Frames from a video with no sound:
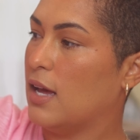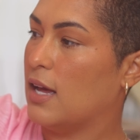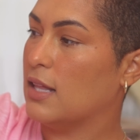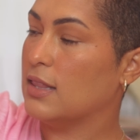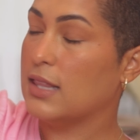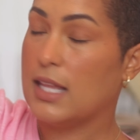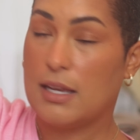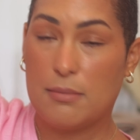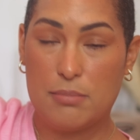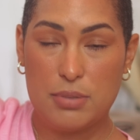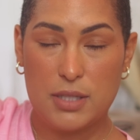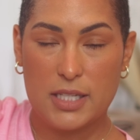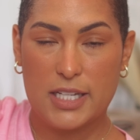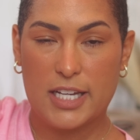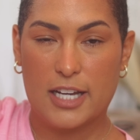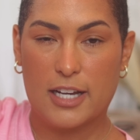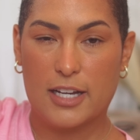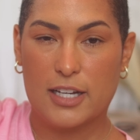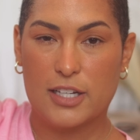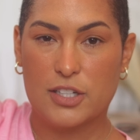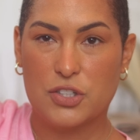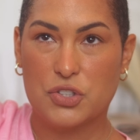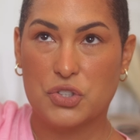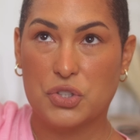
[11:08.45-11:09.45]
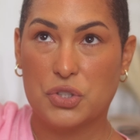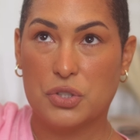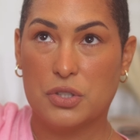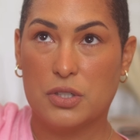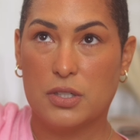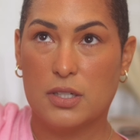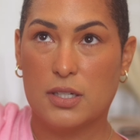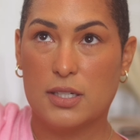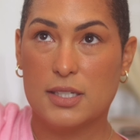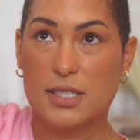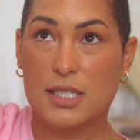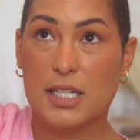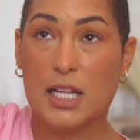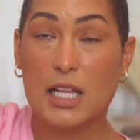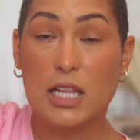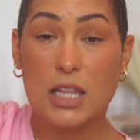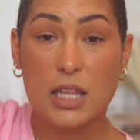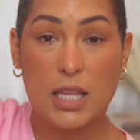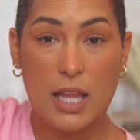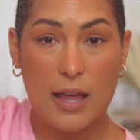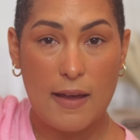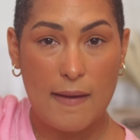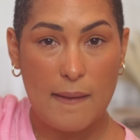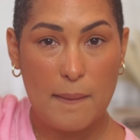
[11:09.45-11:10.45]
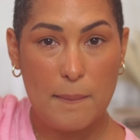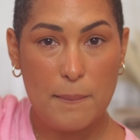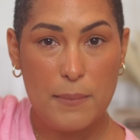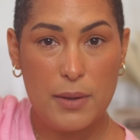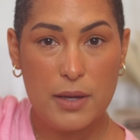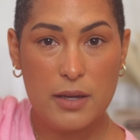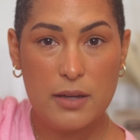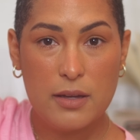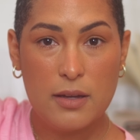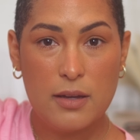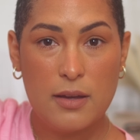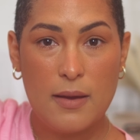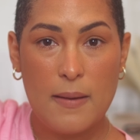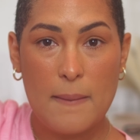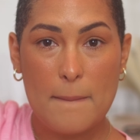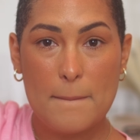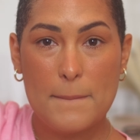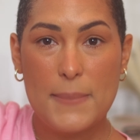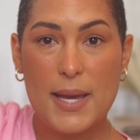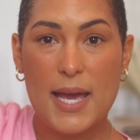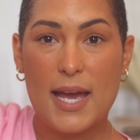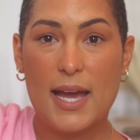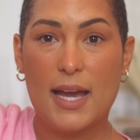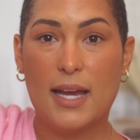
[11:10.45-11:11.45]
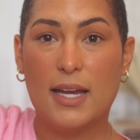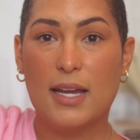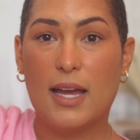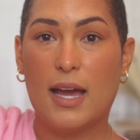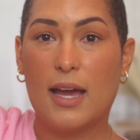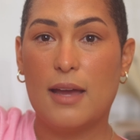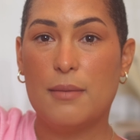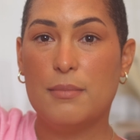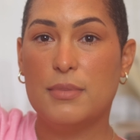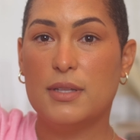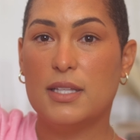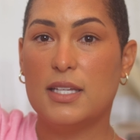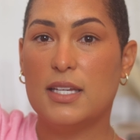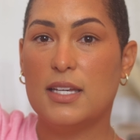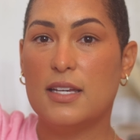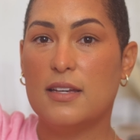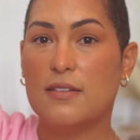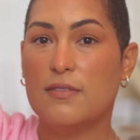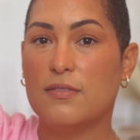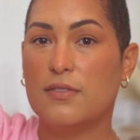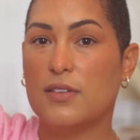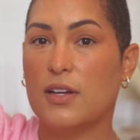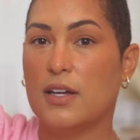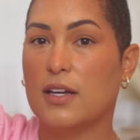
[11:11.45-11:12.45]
Le Pliage Club bag, I believe.